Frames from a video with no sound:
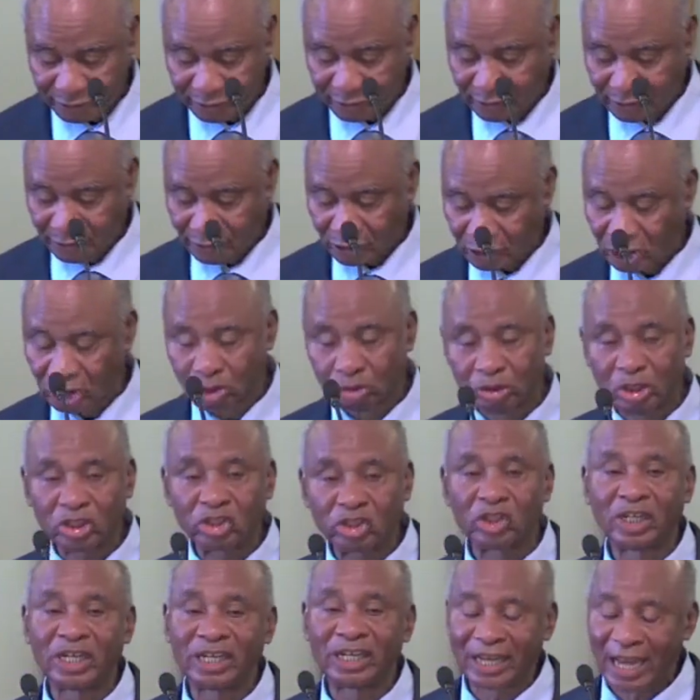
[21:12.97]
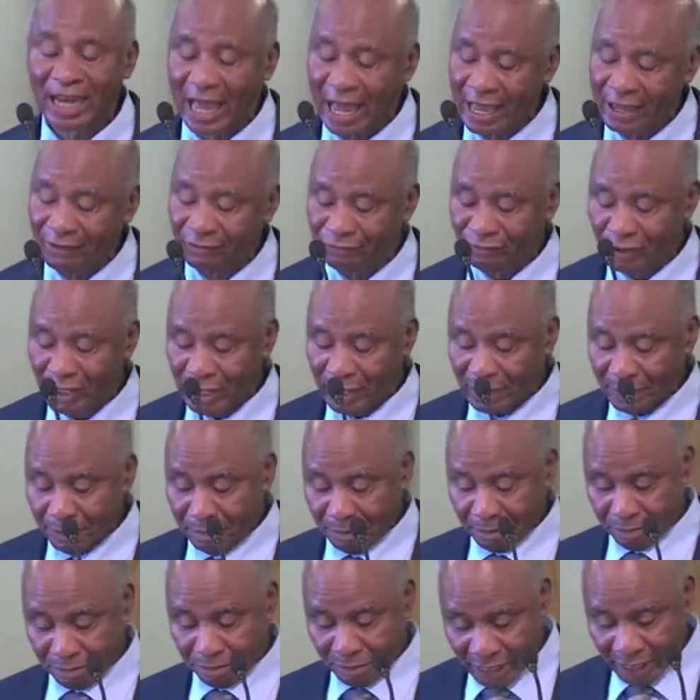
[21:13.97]
Situation in life
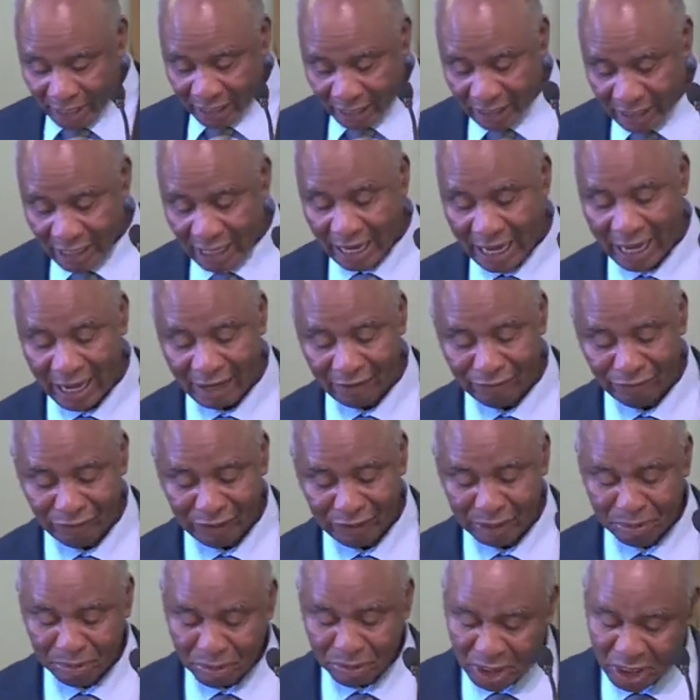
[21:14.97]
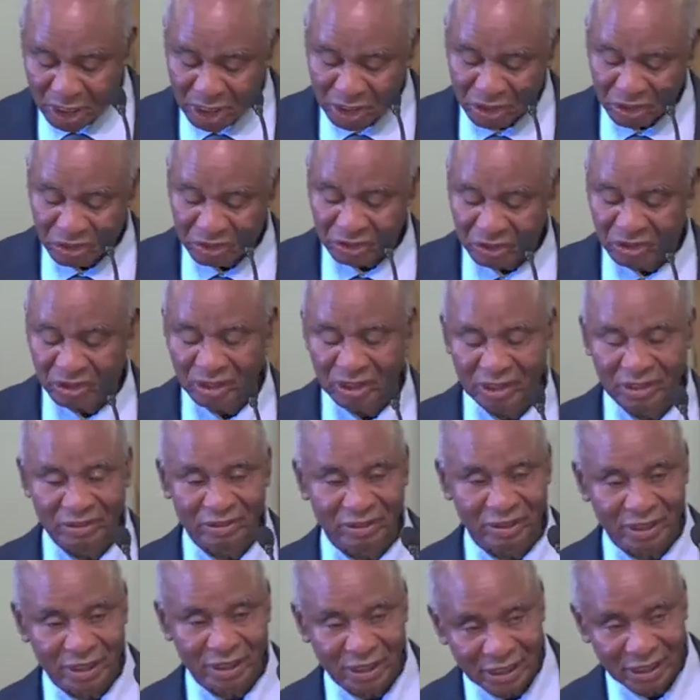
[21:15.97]
may have diminished the
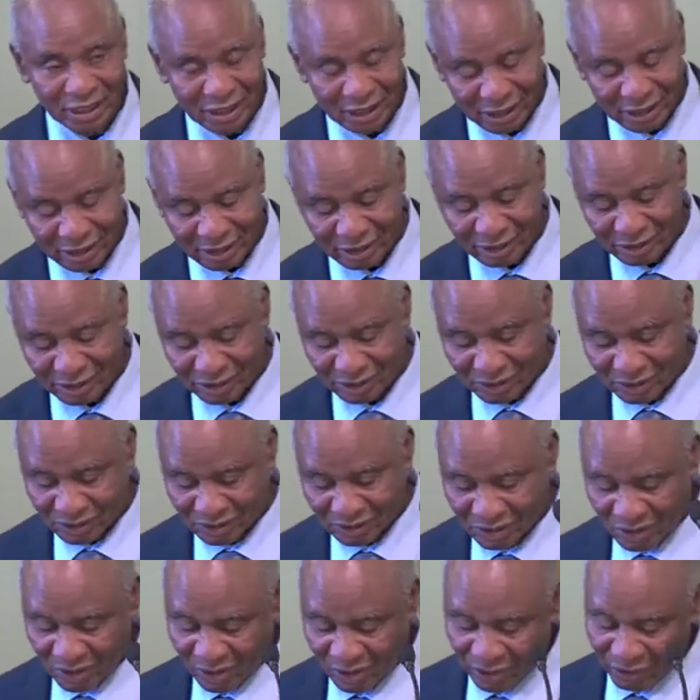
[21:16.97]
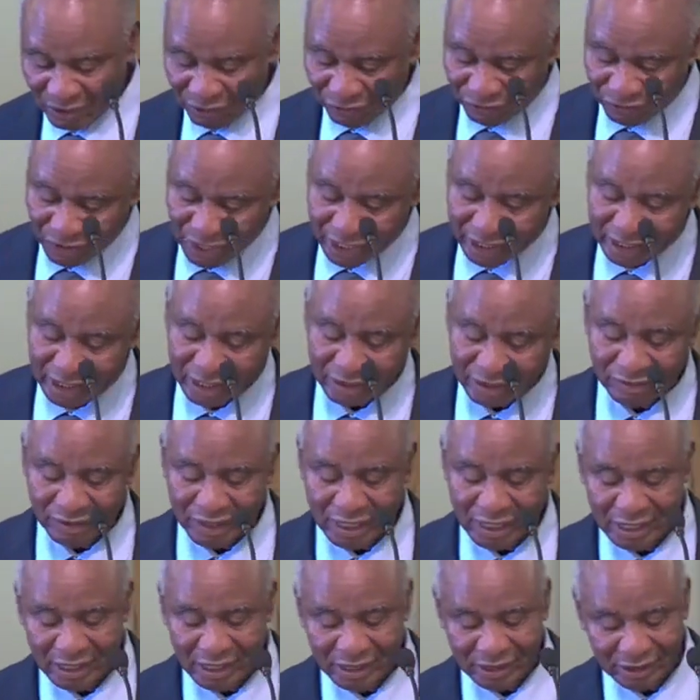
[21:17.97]
zeal, you know, or
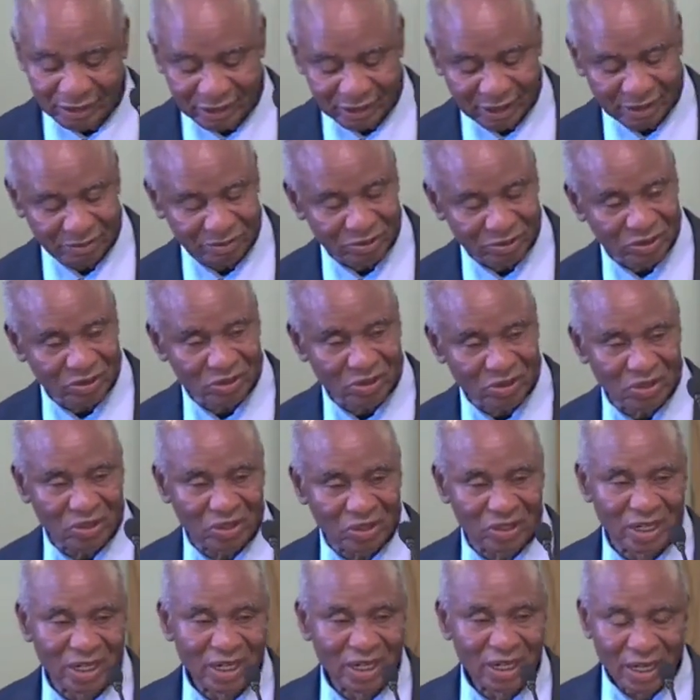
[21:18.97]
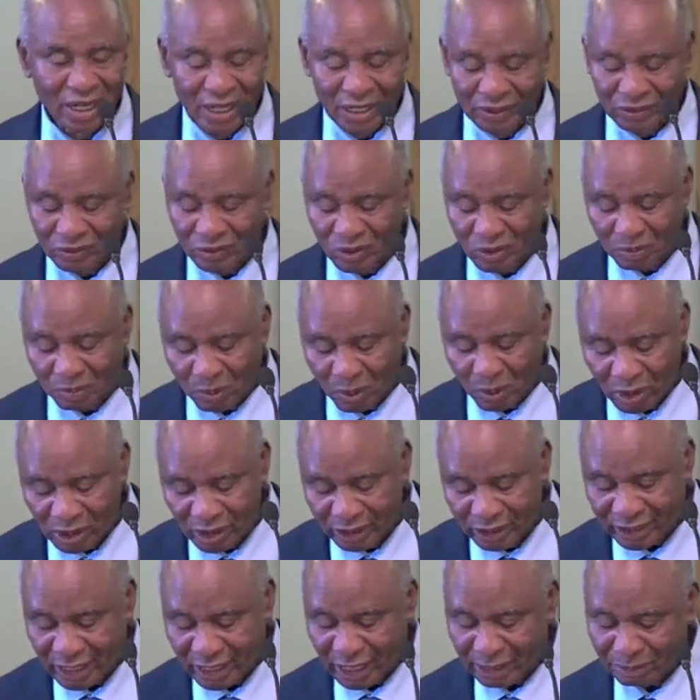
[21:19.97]
effectiveness and so on. And so Paul
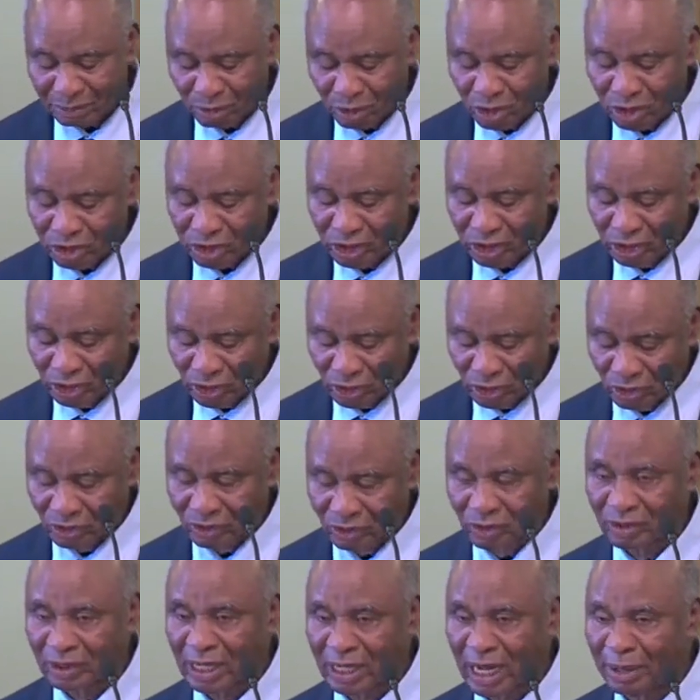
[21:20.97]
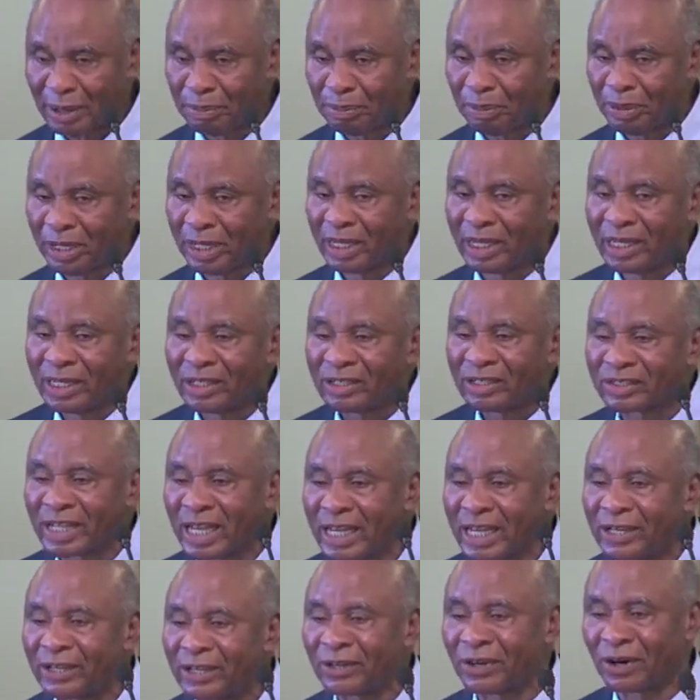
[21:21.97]
is admonishing you and me, stir
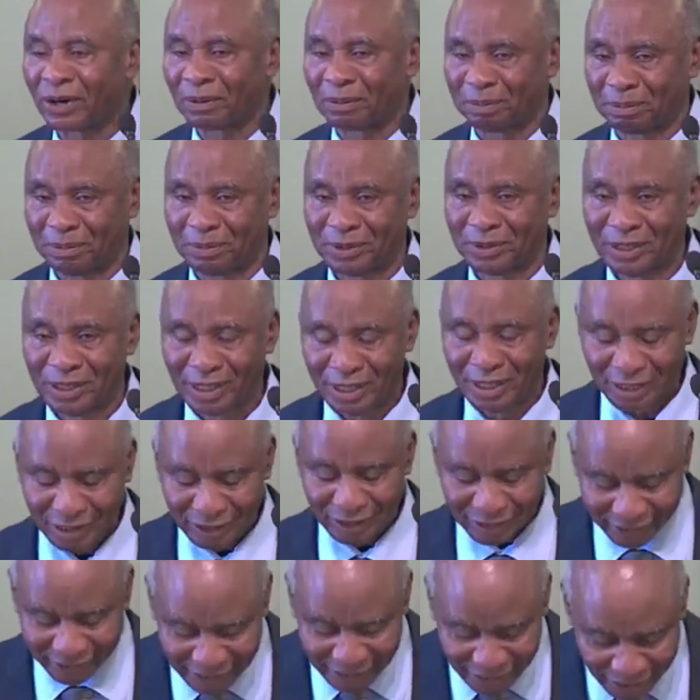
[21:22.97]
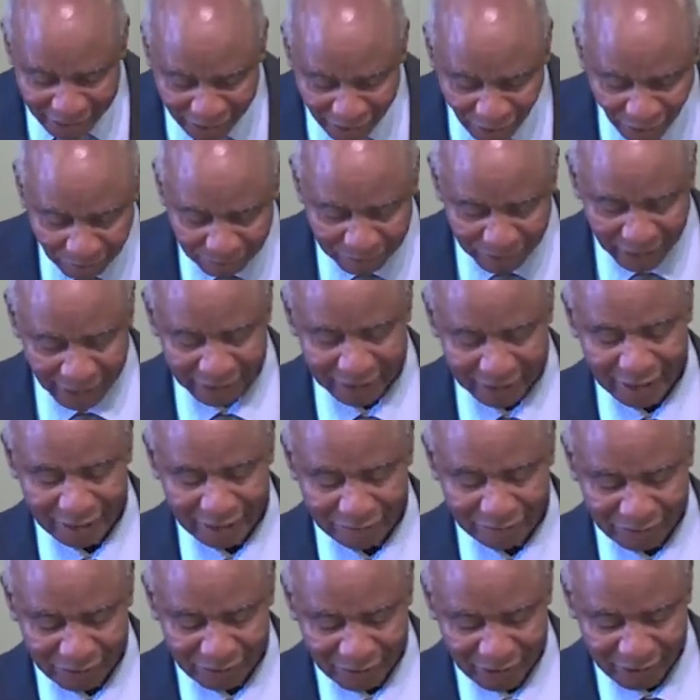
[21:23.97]
it up. Amen. Stir up that
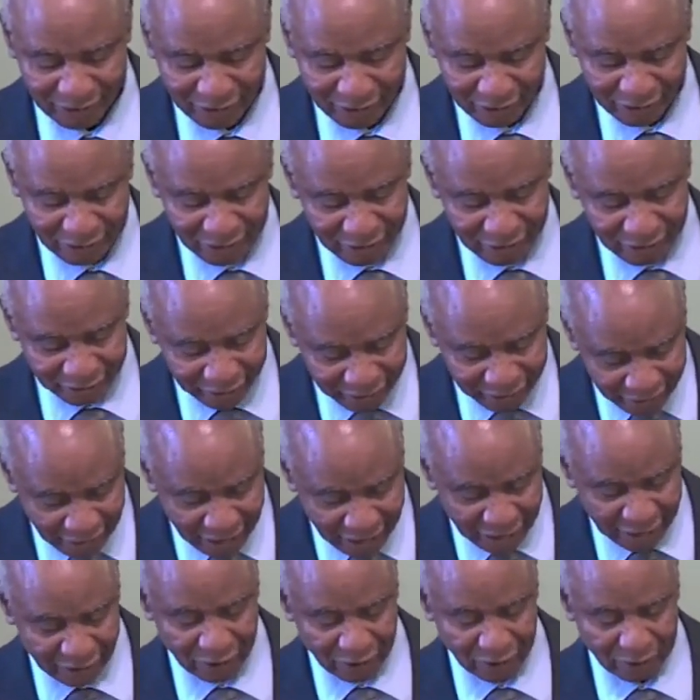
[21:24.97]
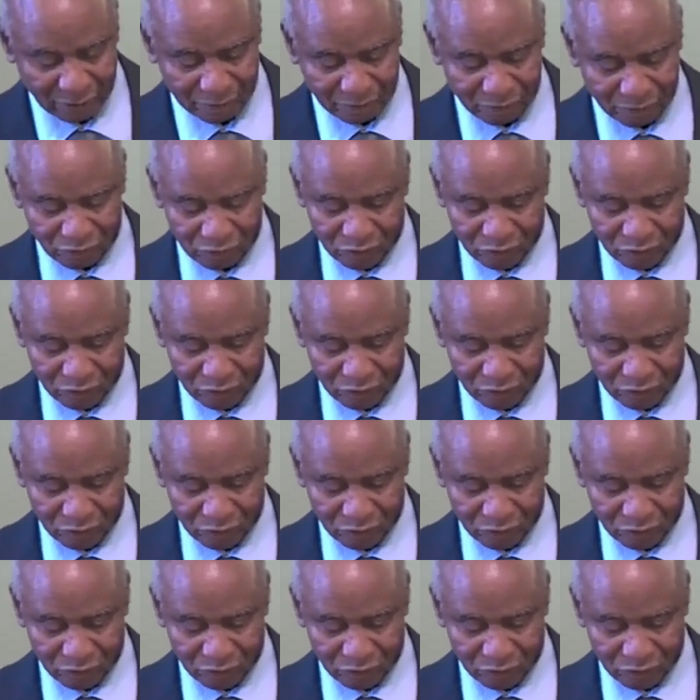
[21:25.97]
gift. Stir it up.